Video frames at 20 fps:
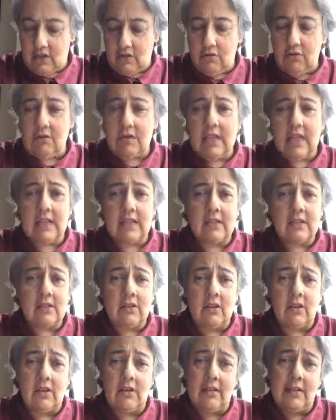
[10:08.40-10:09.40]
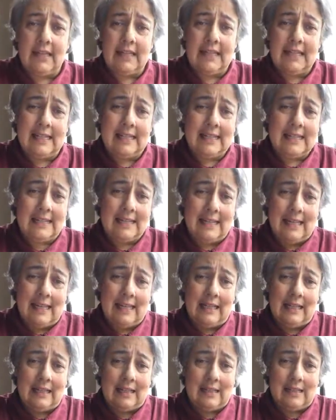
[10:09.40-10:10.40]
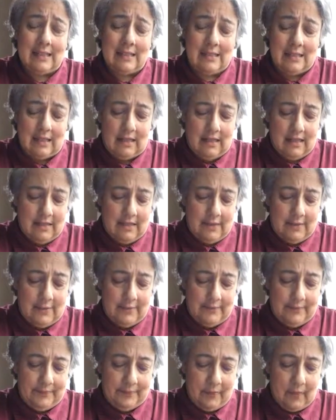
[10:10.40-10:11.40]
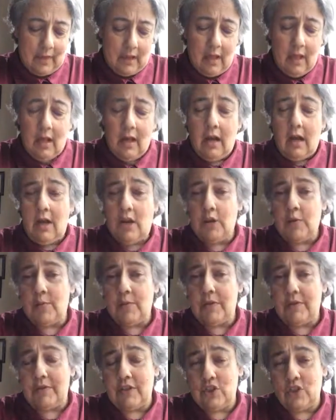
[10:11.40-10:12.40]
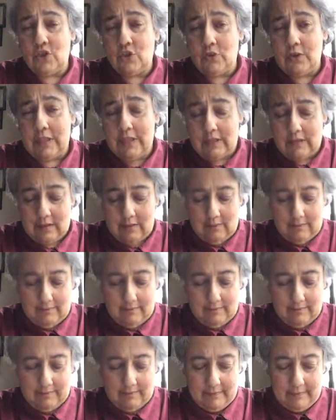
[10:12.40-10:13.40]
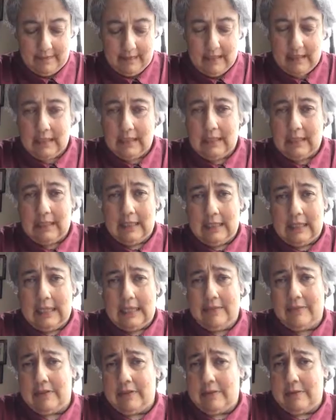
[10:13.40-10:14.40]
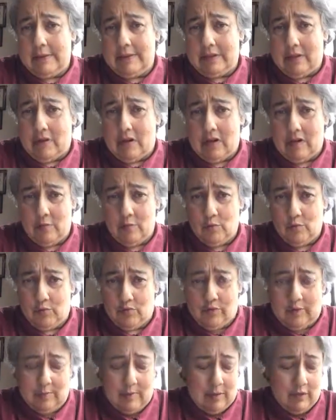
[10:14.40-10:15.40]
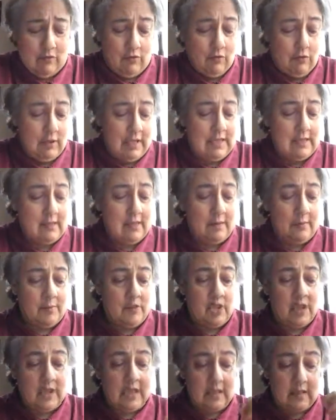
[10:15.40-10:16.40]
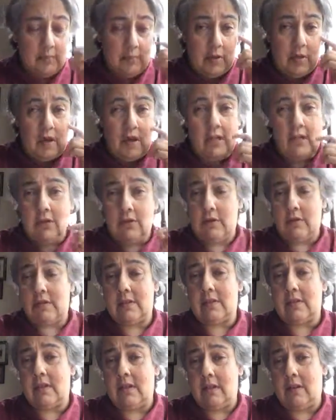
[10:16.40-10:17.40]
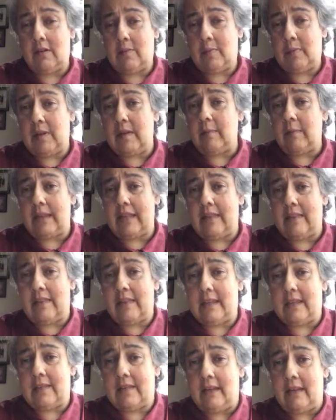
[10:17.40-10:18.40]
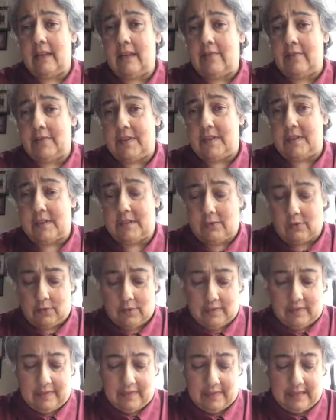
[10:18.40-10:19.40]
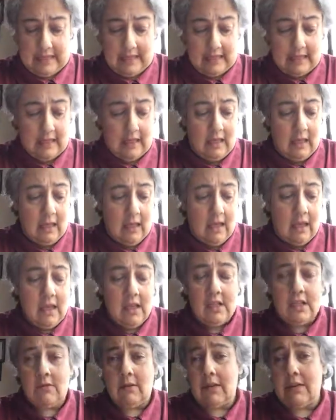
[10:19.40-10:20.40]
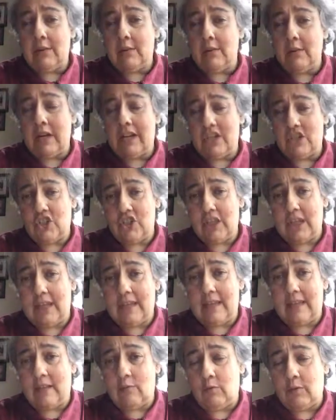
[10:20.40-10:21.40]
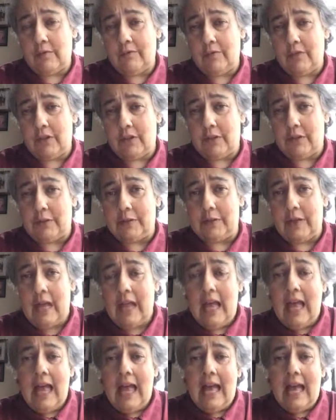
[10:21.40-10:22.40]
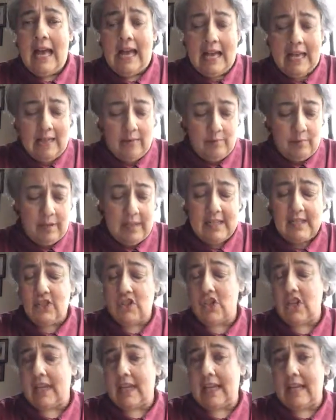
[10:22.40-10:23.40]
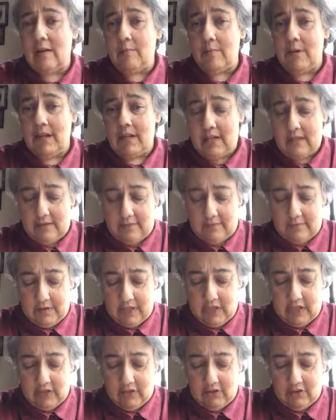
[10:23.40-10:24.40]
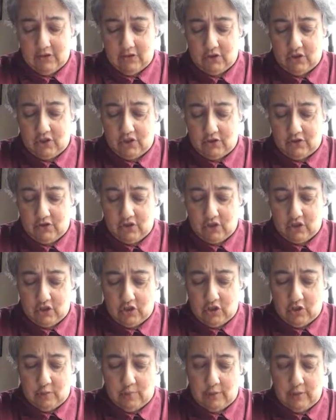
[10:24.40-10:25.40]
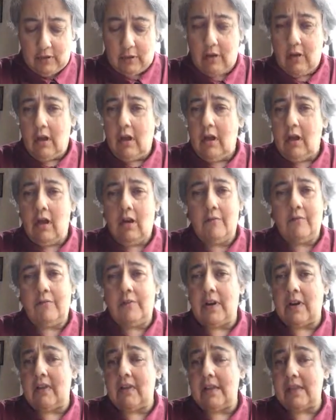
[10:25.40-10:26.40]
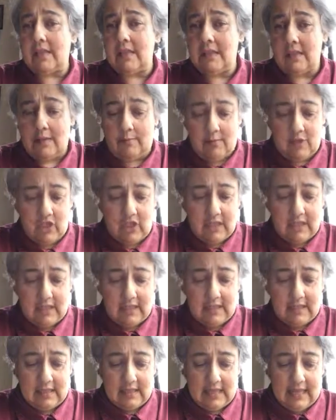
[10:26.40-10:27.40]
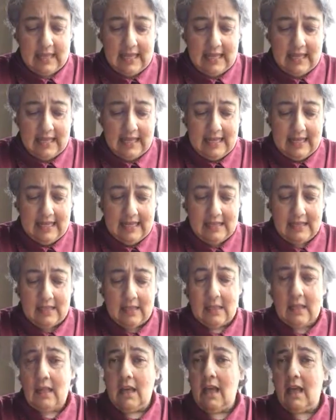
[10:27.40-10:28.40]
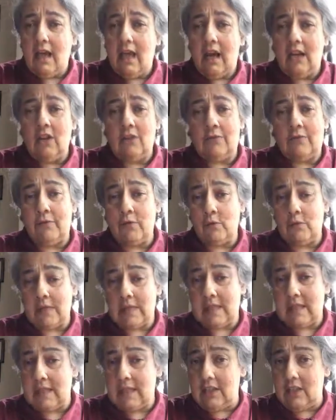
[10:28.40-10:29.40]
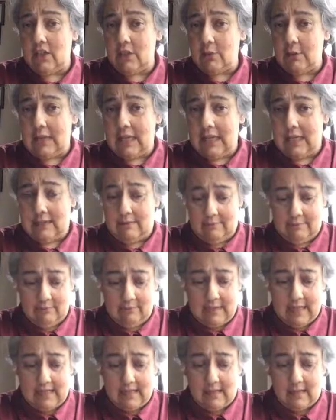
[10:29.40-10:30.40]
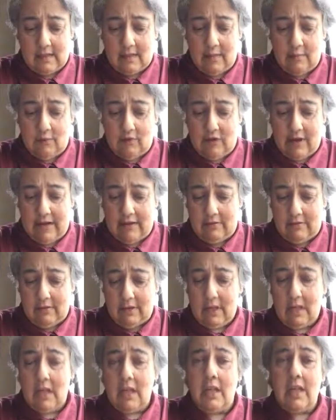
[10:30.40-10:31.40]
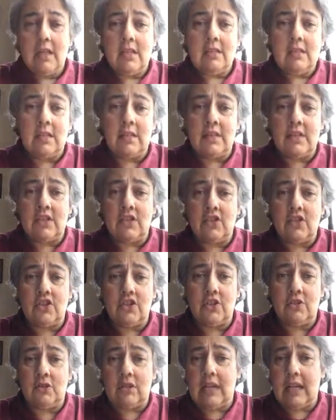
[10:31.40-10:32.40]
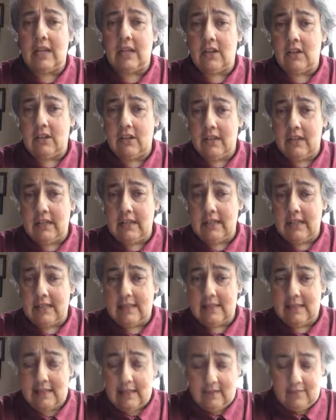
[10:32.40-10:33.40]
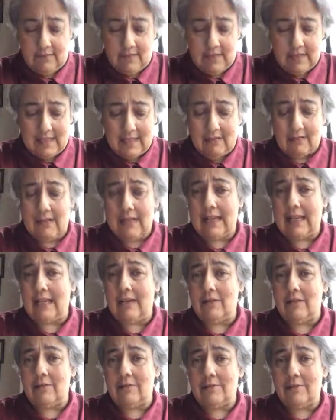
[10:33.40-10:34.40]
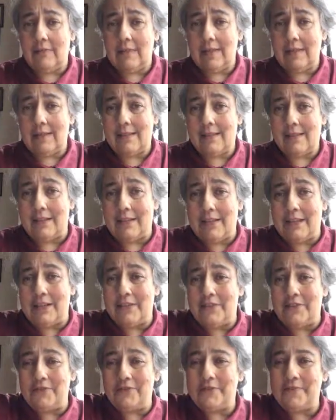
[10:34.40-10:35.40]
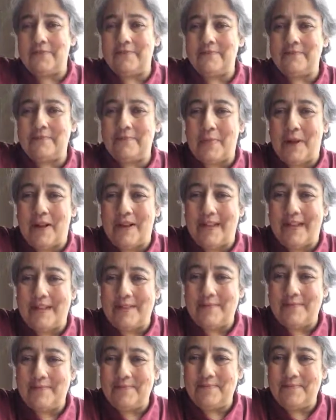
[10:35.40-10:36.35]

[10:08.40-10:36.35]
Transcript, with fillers: two decks on insects. Um, I hope you've enjoyed them, even though it's a horrible, creepy, crawly subject. But I know there's a lot of people out there that love this sort of thing. So I thought I'd share that with you. And please check out my other videos on YouTube on various subjects and I look forward to seeing you again next time around. So this is UK Girl in SF sounding out and signing off. Bye.